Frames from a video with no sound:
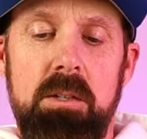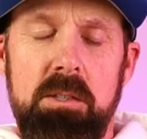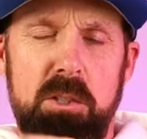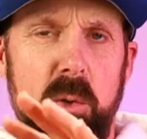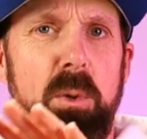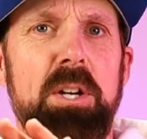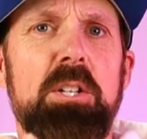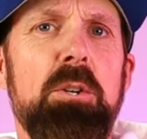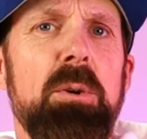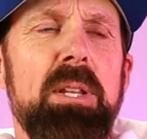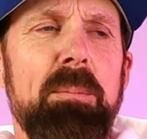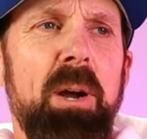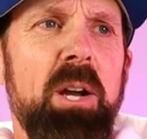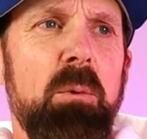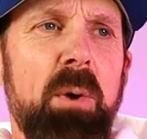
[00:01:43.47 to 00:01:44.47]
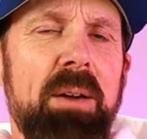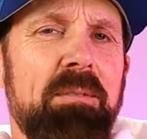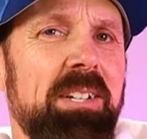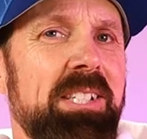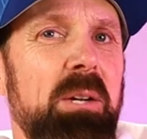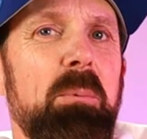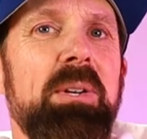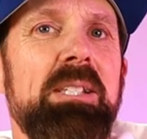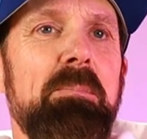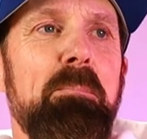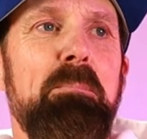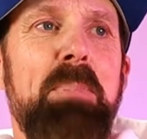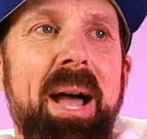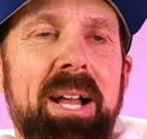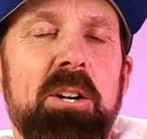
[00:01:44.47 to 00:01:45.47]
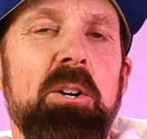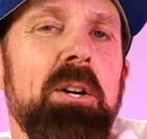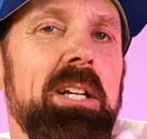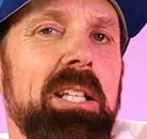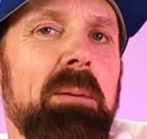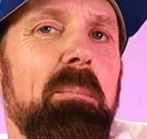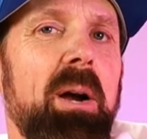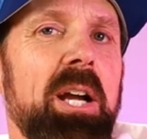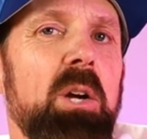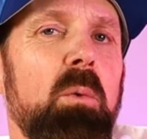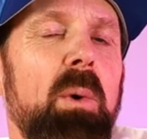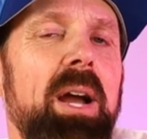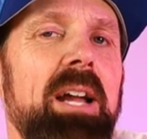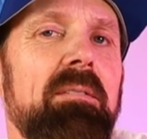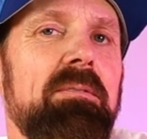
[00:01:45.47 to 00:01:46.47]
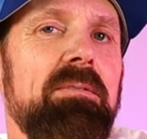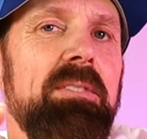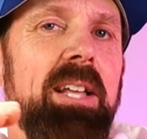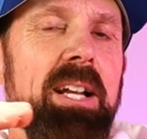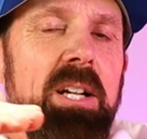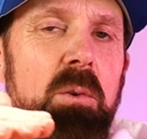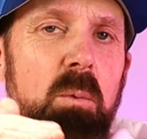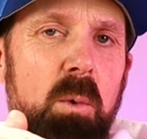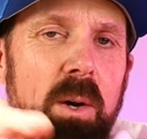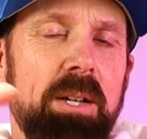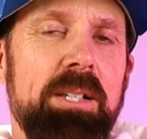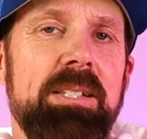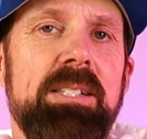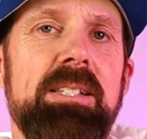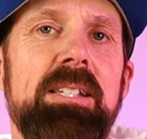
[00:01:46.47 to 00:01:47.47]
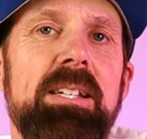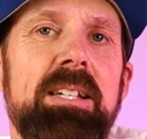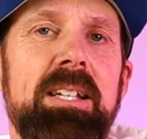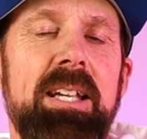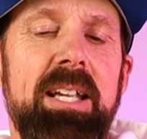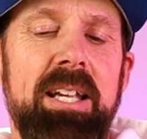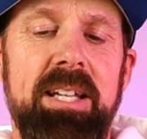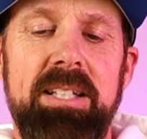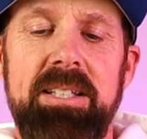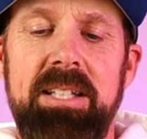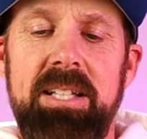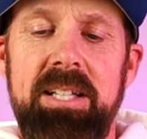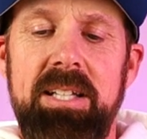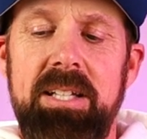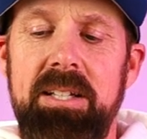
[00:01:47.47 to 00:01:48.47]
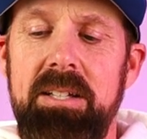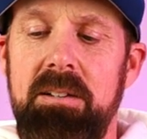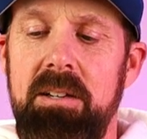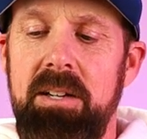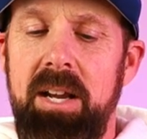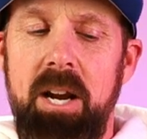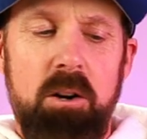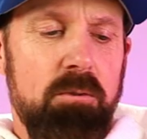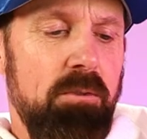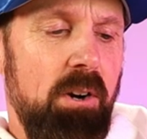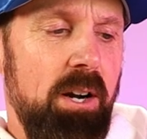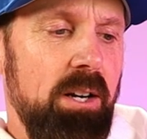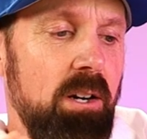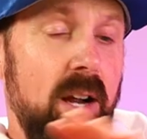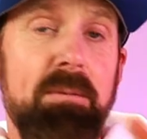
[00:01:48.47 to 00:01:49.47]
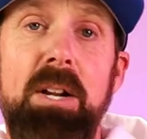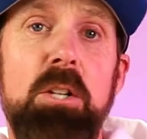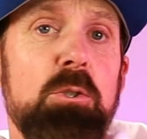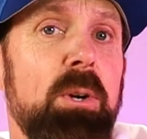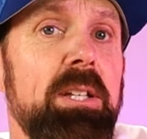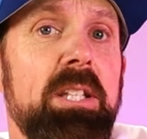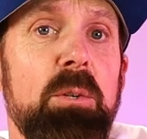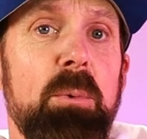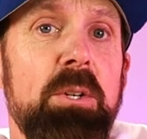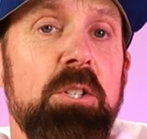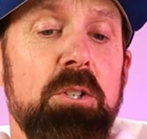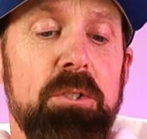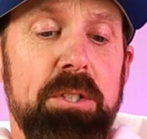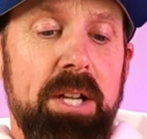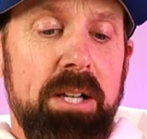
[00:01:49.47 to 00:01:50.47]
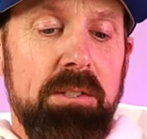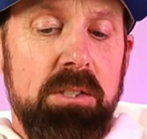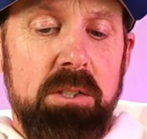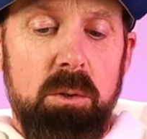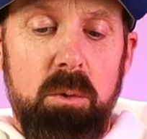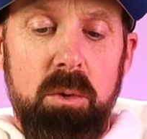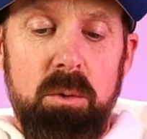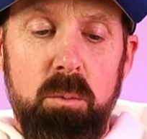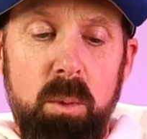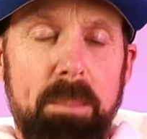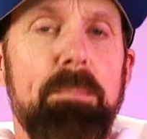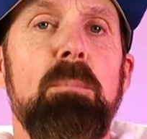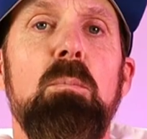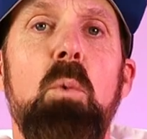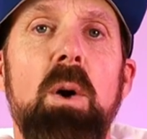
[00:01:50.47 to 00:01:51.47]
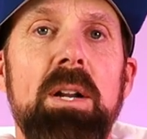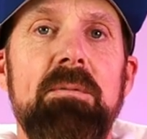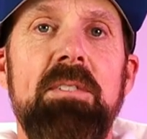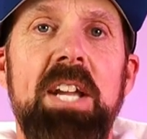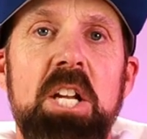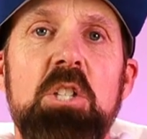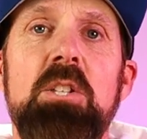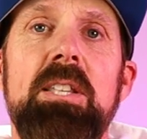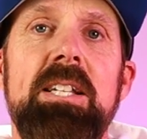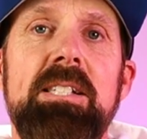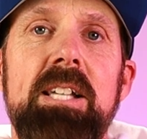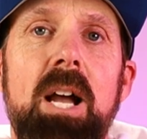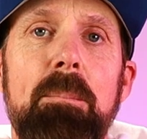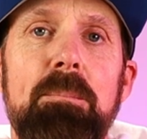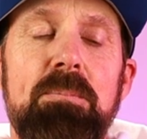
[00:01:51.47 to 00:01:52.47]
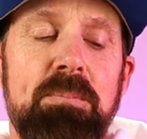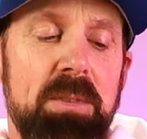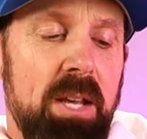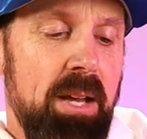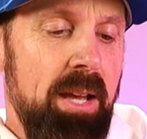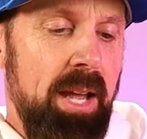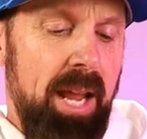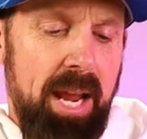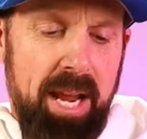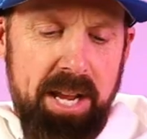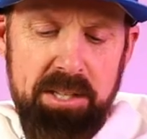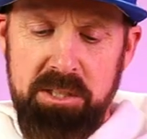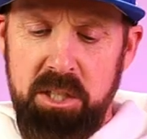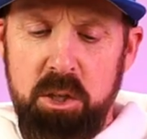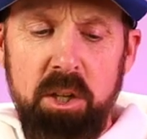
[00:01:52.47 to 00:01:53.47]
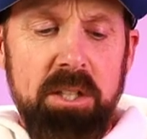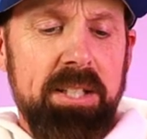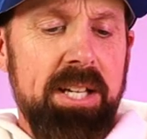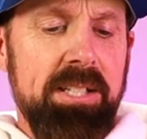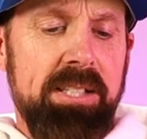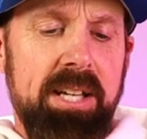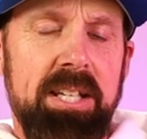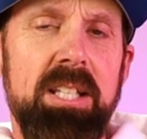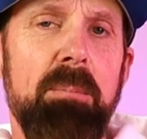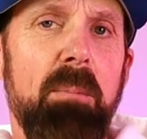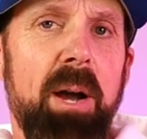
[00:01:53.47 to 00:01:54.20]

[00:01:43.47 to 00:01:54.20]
So we're gonna do it in the microwave because it was better in the microwave than it was in the air fryer. I've not tried the original yet. So we'll whip one of each of these up. And to cook these in the